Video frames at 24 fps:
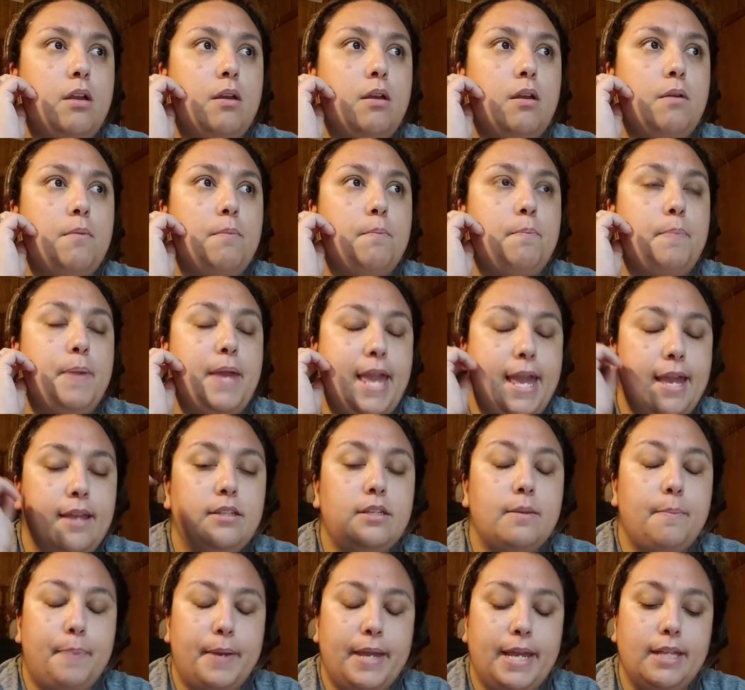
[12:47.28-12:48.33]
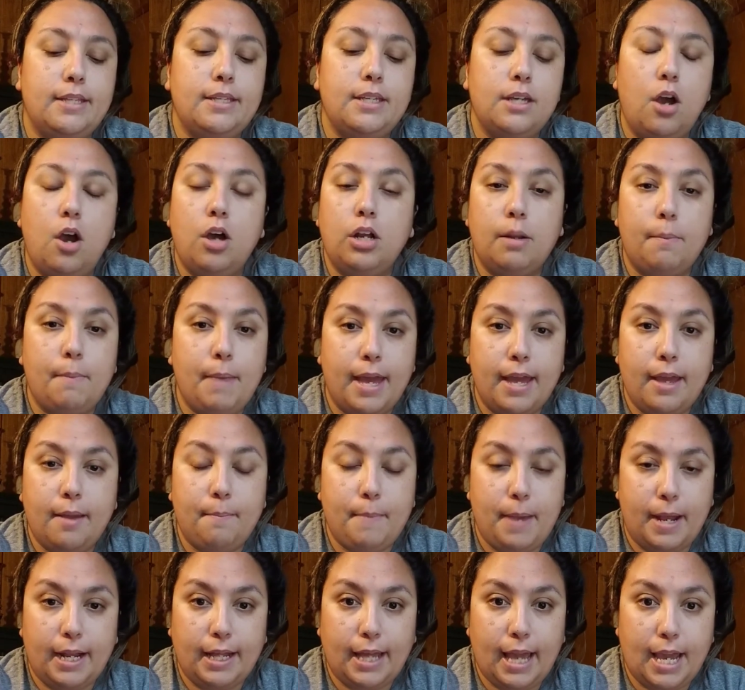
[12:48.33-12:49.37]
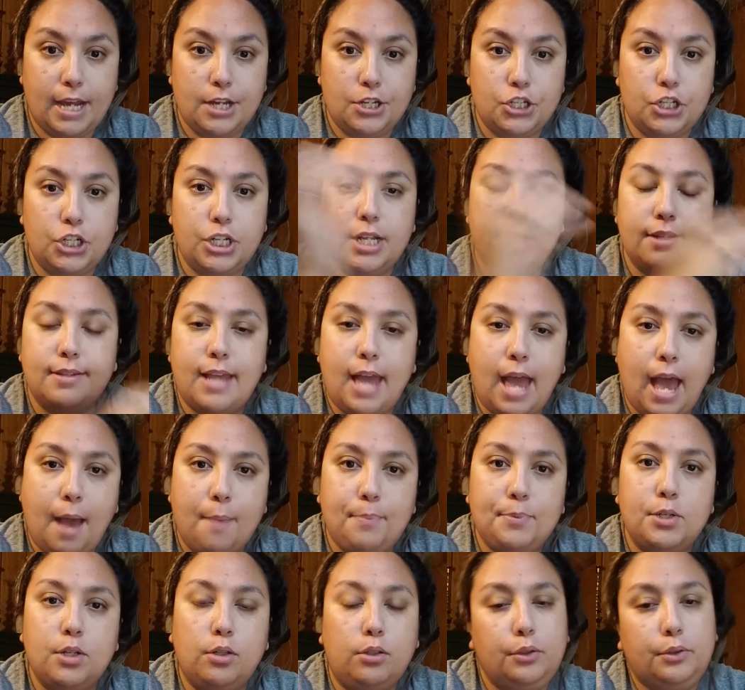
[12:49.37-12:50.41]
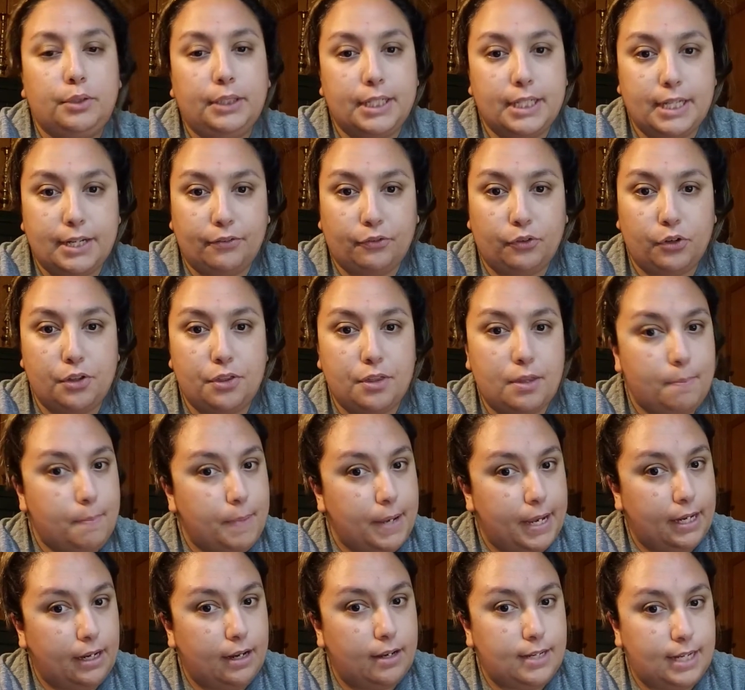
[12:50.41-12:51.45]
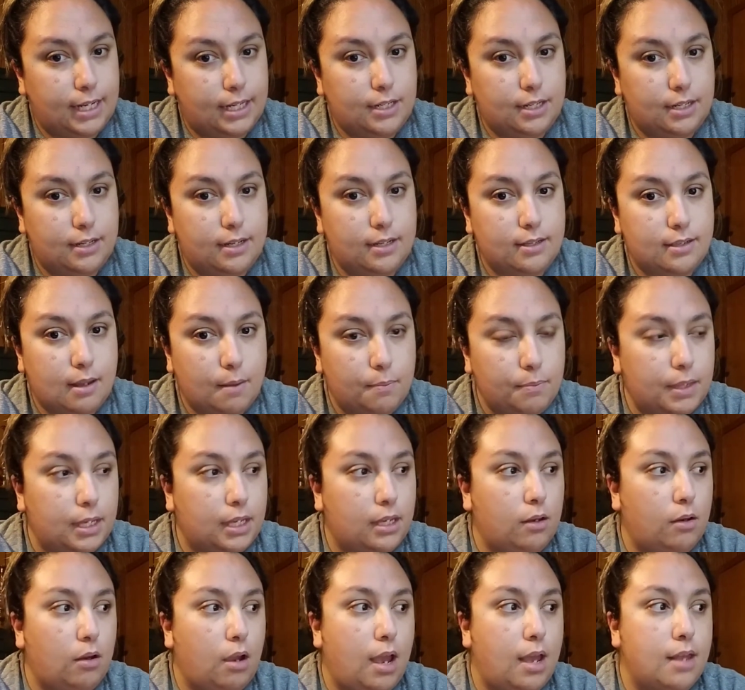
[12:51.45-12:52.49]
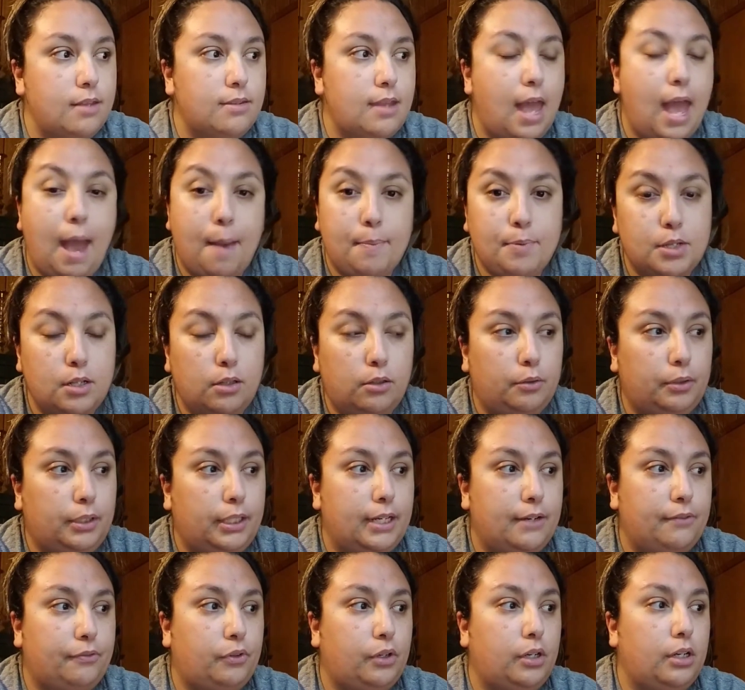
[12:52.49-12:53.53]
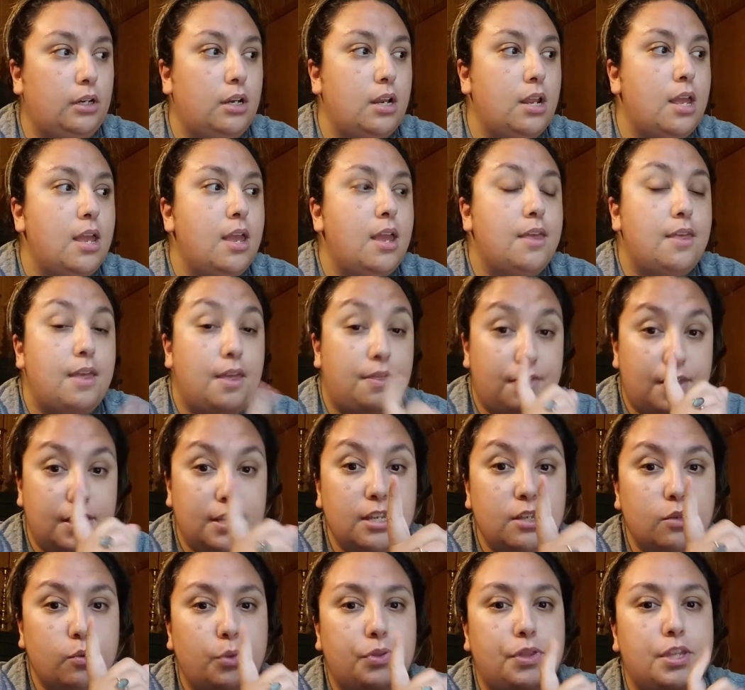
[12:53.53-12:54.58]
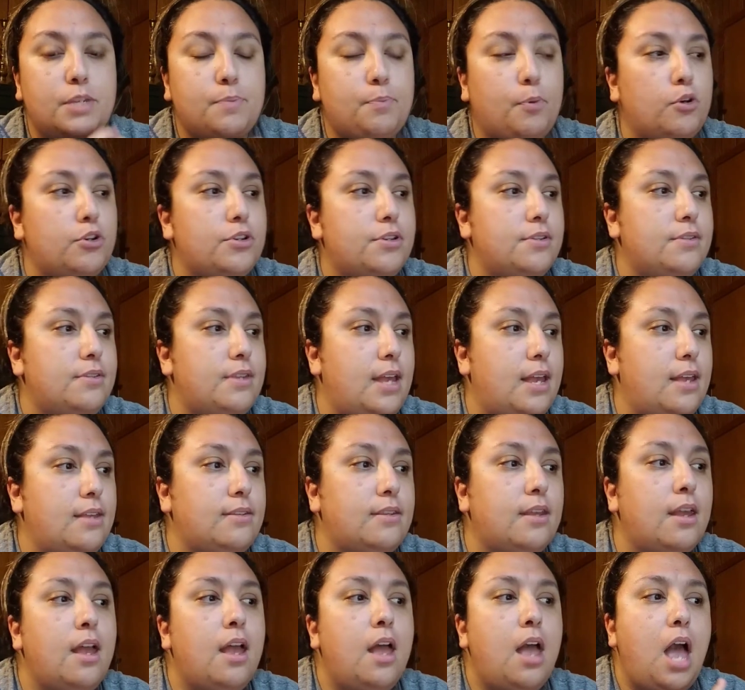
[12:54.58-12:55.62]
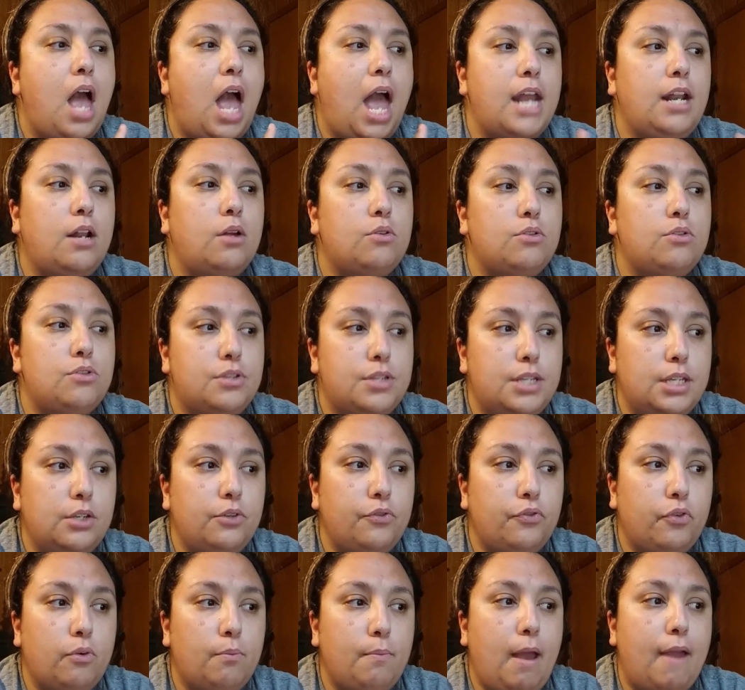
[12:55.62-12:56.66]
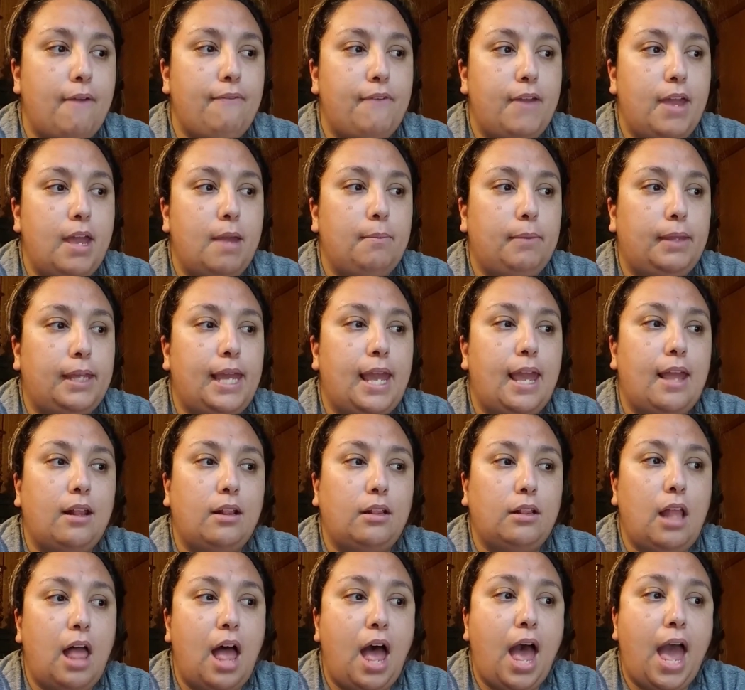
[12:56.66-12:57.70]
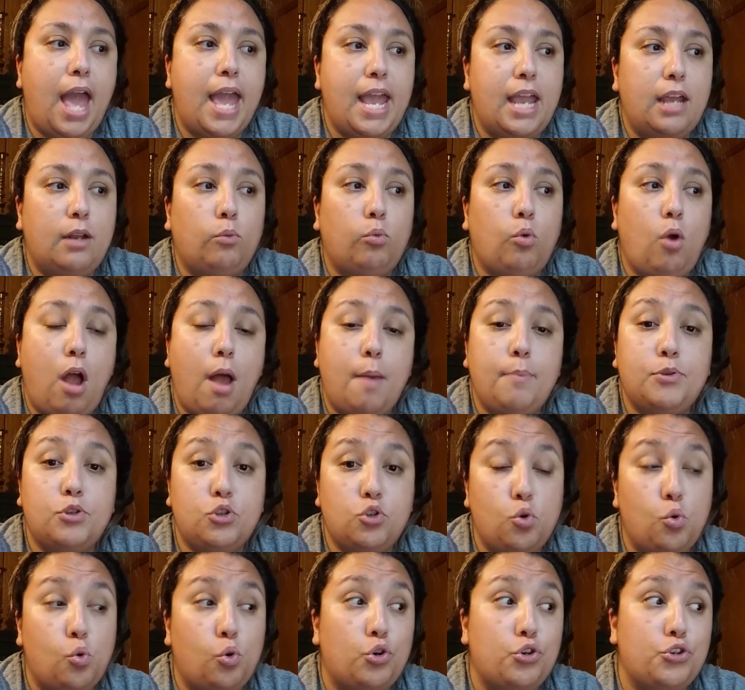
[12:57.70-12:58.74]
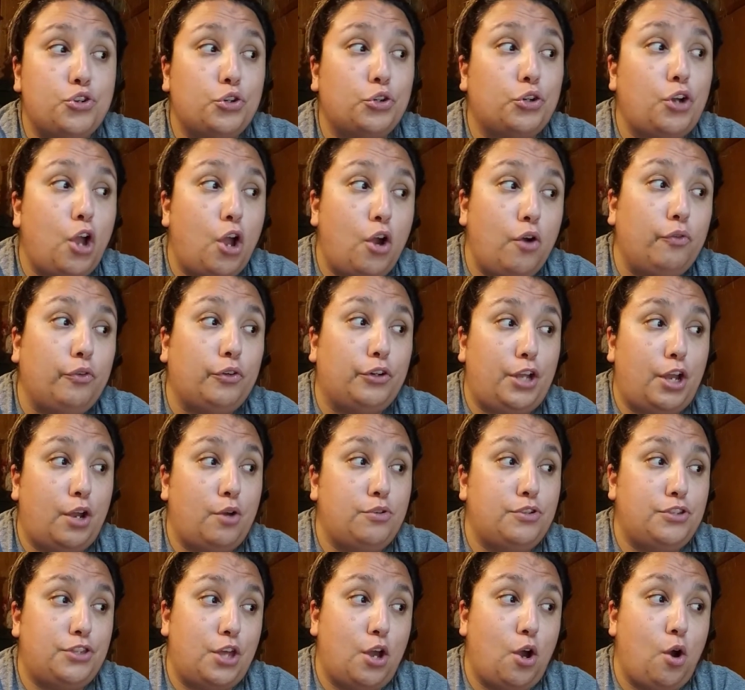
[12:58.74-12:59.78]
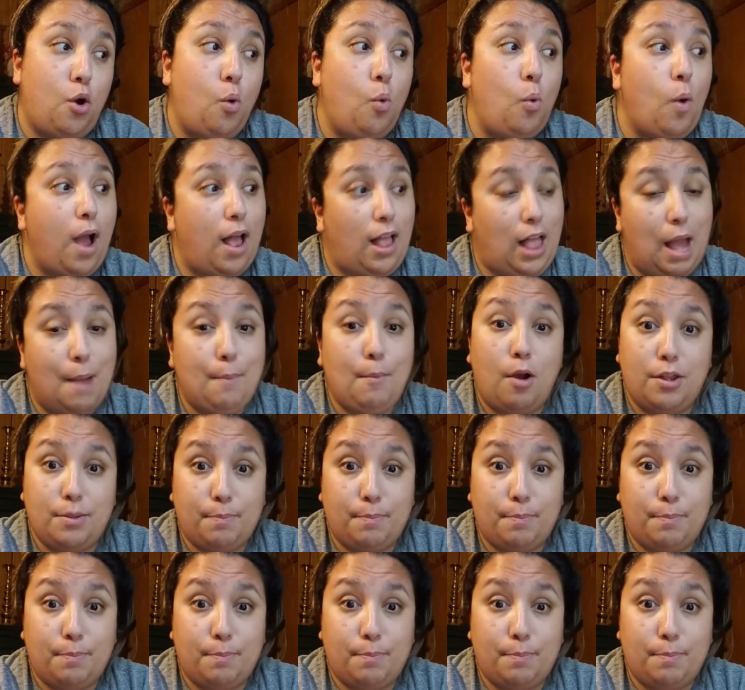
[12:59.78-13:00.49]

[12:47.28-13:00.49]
Being dependent on a medication is absolutely different than being addicted to something, you guys. Absolutely different. And this is what this person says. I don't steal from my family and lie and rob stores or overdose, though, while I'm on my